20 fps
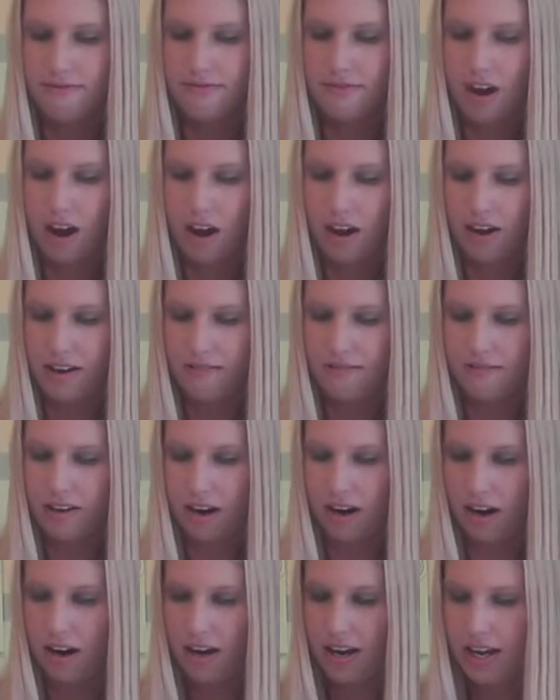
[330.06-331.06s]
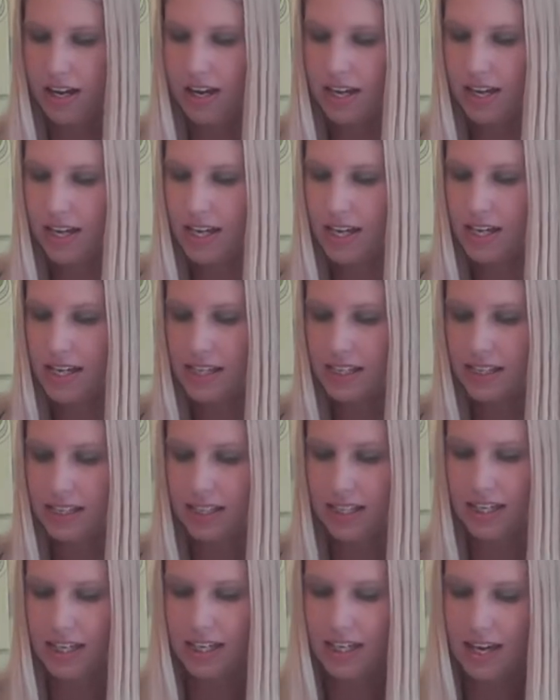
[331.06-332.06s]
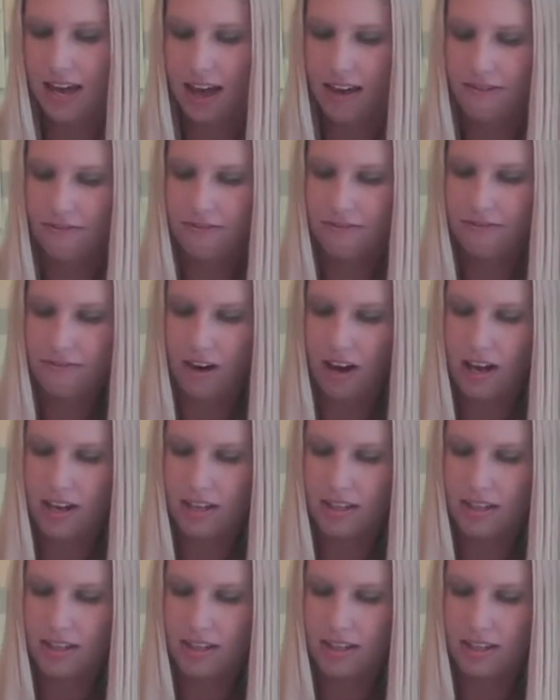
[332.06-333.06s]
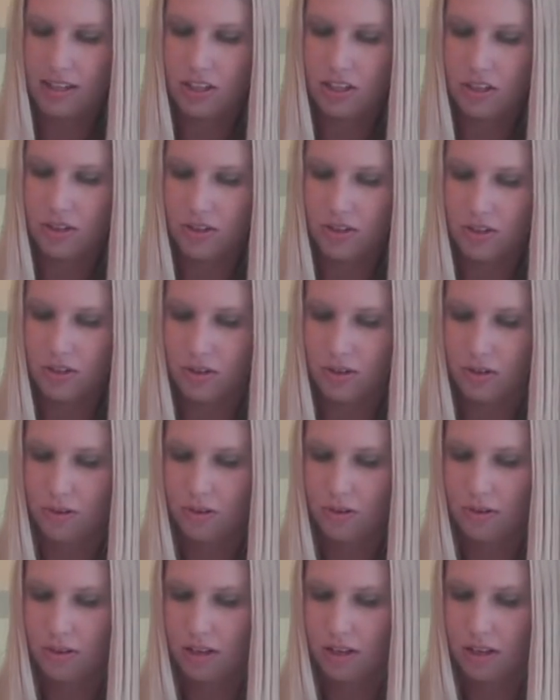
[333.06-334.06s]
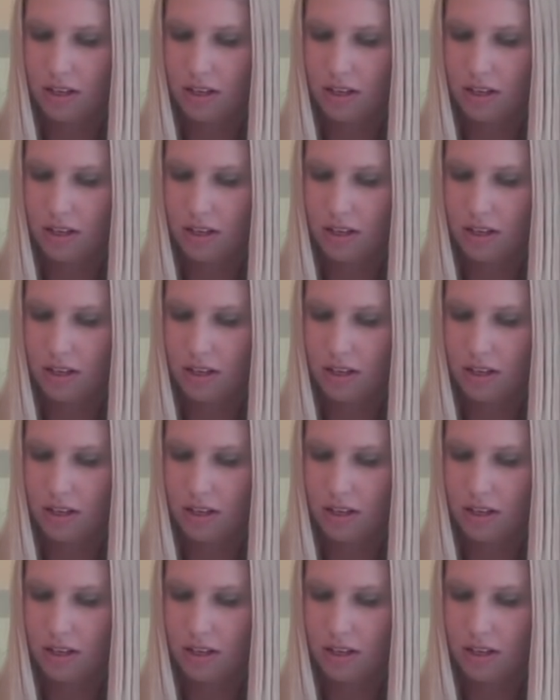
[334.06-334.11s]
Very, very easy and fun to do.